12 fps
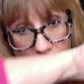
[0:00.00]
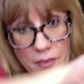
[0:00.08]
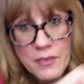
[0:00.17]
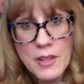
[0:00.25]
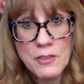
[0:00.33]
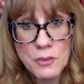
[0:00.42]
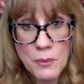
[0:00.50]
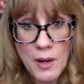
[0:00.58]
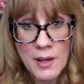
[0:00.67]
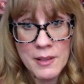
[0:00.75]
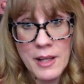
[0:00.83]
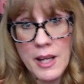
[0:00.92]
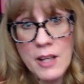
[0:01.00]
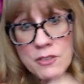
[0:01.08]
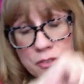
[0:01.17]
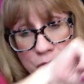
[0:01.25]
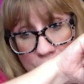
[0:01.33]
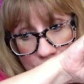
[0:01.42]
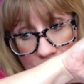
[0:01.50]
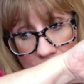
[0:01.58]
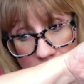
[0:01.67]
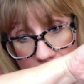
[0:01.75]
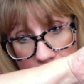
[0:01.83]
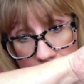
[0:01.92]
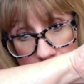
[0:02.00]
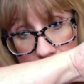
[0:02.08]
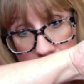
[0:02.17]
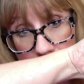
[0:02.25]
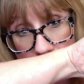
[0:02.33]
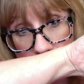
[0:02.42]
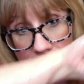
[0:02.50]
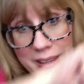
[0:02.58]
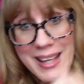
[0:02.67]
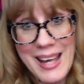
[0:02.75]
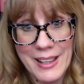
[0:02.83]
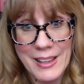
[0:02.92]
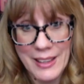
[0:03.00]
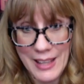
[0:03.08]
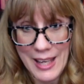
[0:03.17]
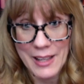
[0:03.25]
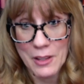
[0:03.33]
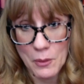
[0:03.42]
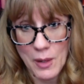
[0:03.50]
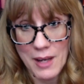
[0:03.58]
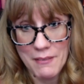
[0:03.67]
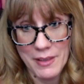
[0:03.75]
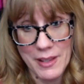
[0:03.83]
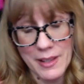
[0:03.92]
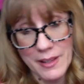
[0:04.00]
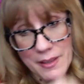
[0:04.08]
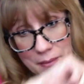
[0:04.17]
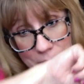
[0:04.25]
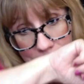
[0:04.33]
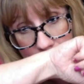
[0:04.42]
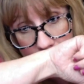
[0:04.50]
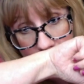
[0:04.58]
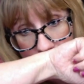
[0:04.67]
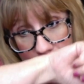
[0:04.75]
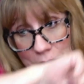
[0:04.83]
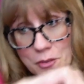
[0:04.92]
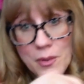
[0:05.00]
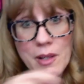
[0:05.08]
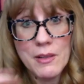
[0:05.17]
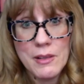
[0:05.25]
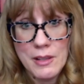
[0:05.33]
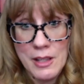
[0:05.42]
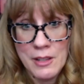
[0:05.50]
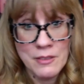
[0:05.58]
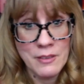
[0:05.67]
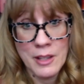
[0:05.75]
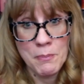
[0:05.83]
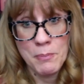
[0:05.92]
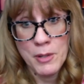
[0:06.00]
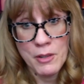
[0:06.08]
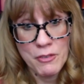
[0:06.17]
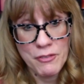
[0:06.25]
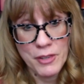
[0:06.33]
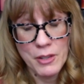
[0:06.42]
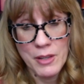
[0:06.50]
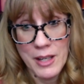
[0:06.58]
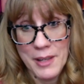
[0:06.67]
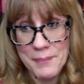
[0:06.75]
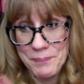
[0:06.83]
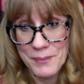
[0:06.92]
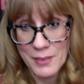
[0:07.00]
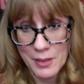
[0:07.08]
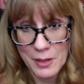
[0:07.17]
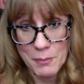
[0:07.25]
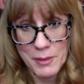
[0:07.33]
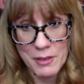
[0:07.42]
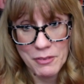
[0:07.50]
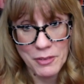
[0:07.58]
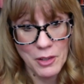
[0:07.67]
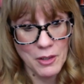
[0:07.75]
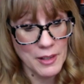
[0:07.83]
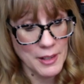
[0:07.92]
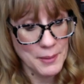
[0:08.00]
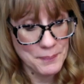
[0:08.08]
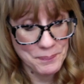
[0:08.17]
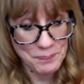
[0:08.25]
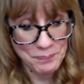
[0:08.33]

This one is really got a lot of guava in it. This one is like pure fruity, little bit of floral.